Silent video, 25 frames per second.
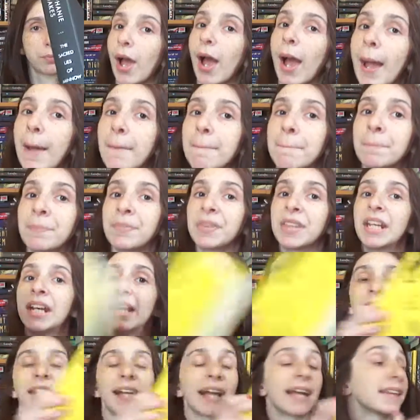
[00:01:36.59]
Okay.
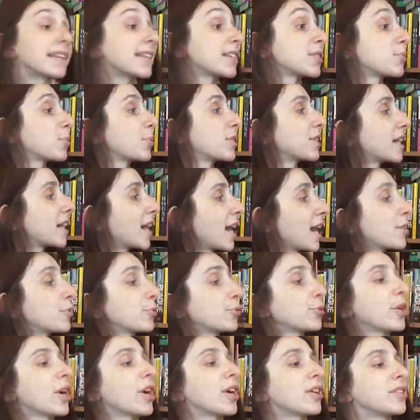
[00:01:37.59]
Got this one that I
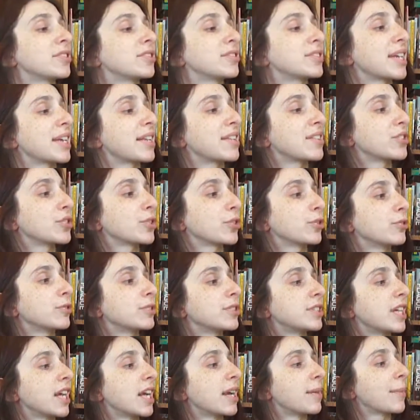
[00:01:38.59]
don't know how you say this
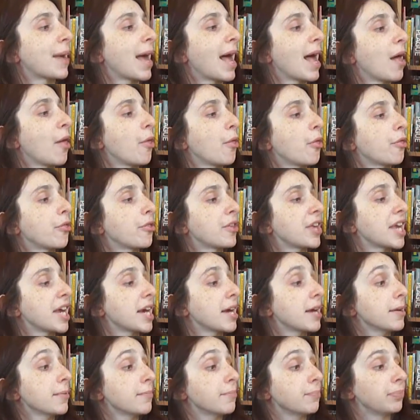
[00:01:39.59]
girl's name.
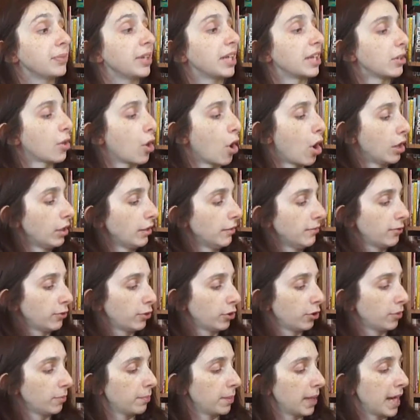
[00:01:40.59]
Althea and Oliver
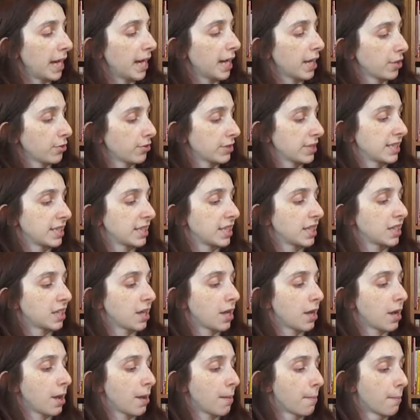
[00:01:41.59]
by
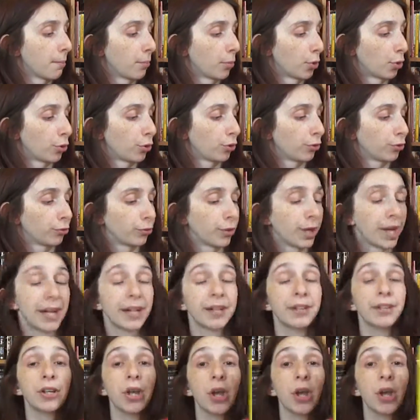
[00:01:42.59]
Christina Moranco.